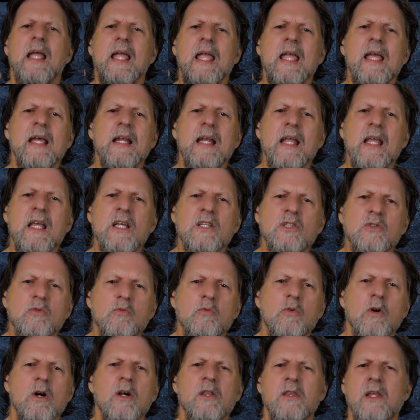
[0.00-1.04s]
It is
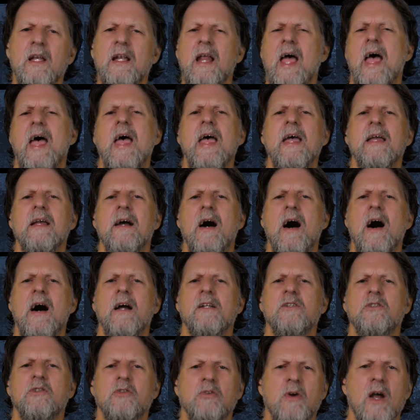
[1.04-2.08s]
worth it. Hang
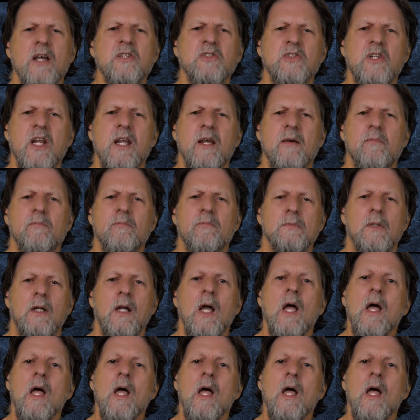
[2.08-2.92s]
on, trust him.